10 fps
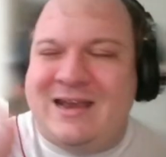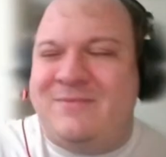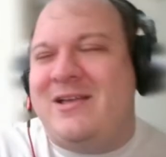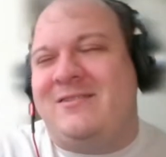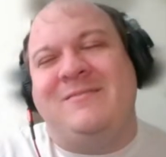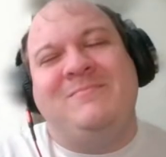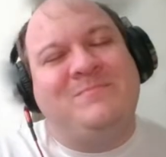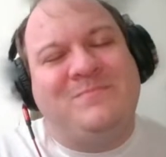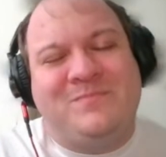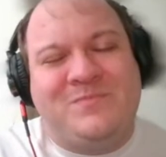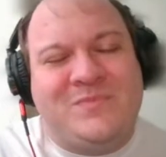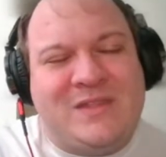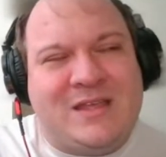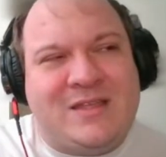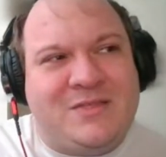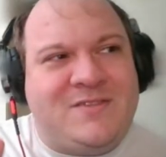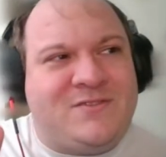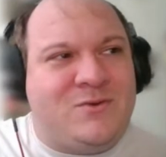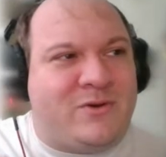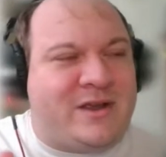Anyways, this
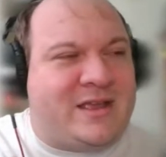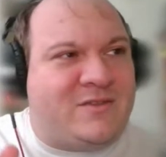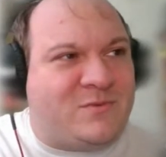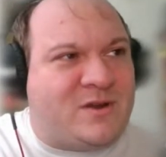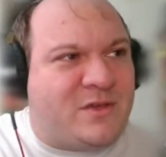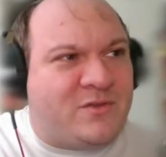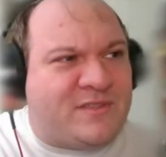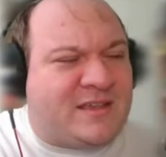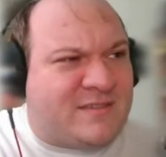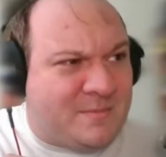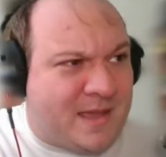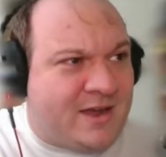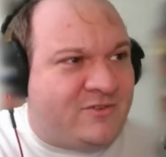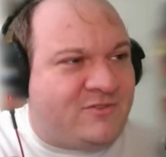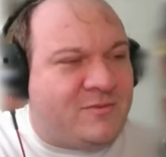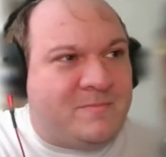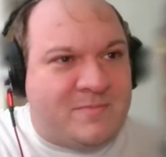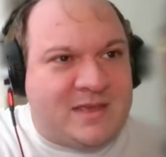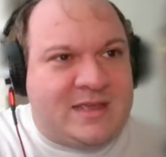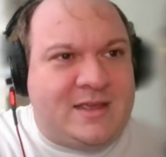story is one of those things that matters to
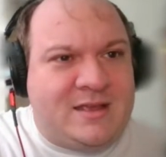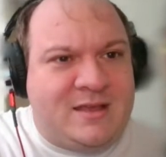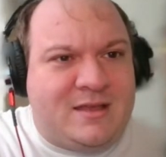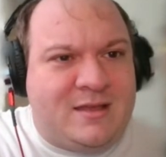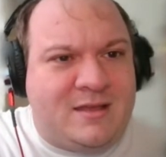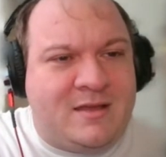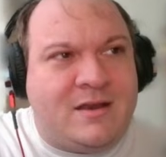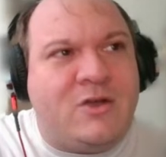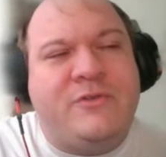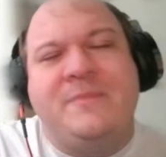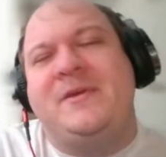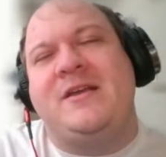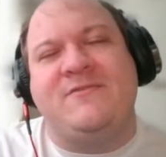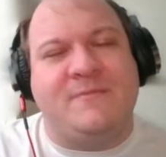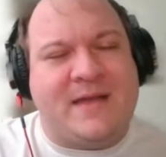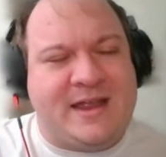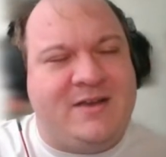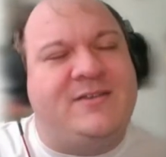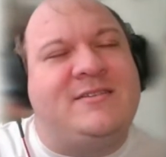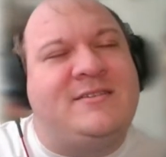me, not only because of my
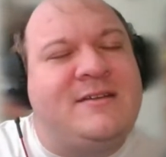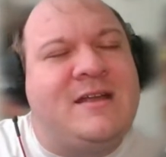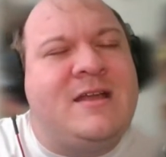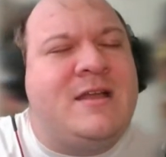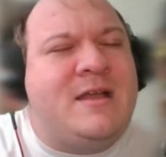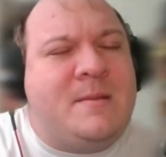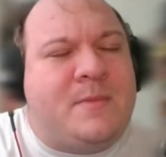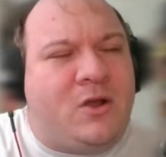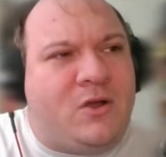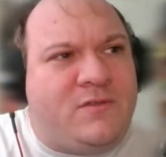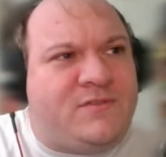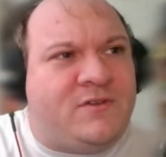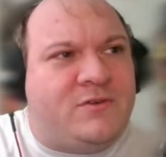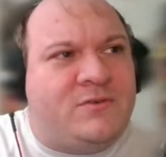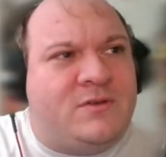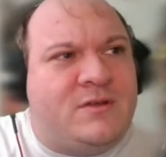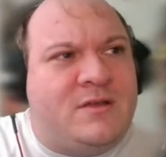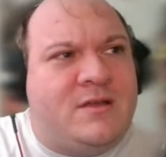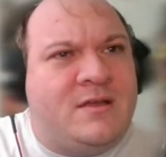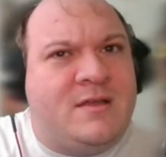heritage, but also
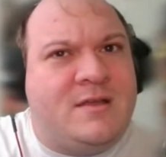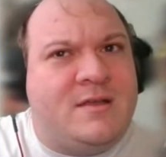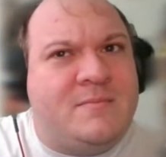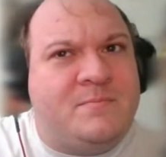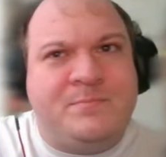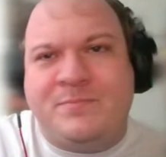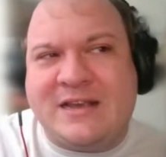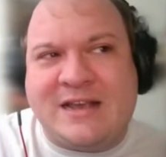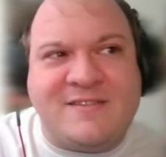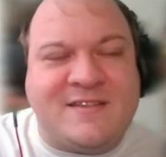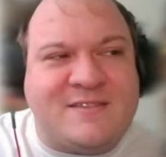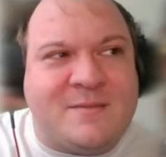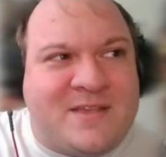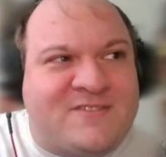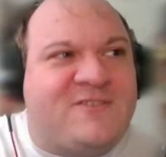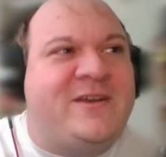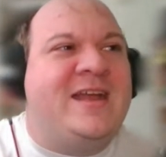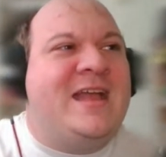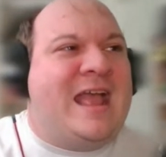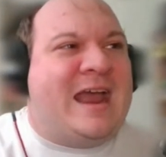because it's a
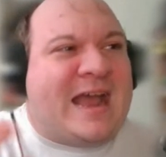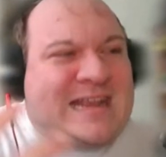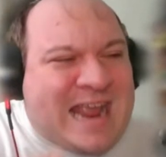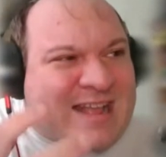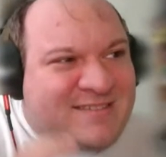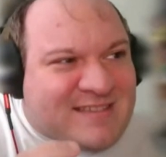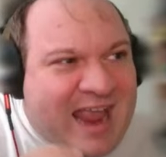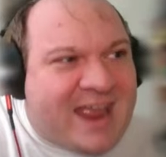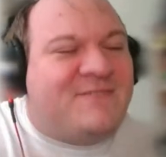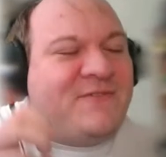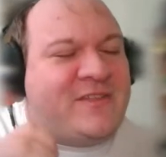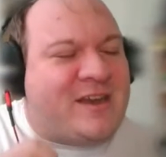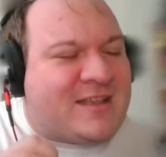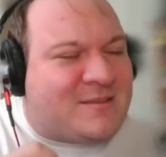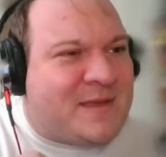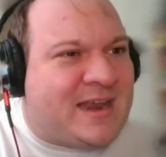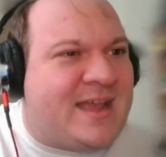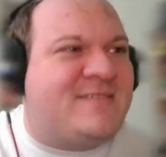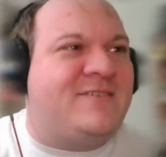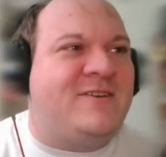mystery and I can't stand for there not to be an
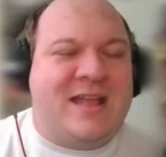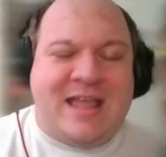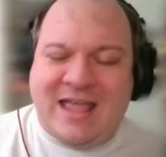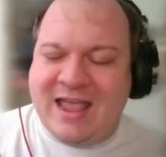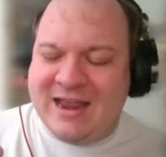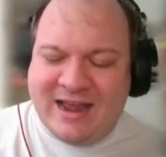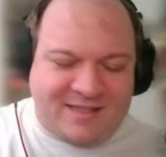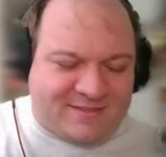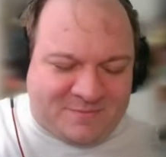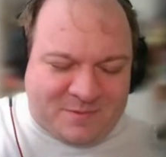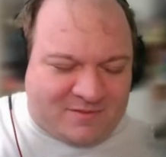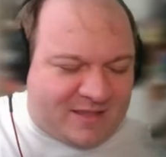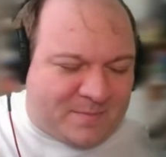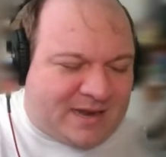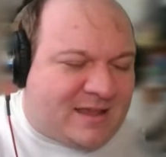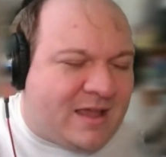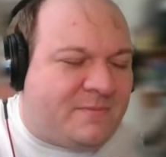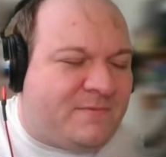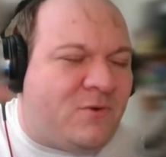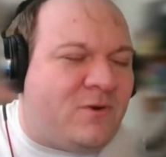answer. And as has been said many
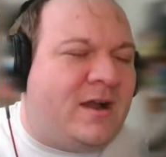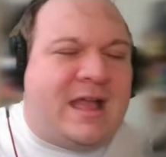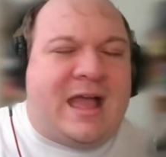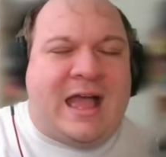times before,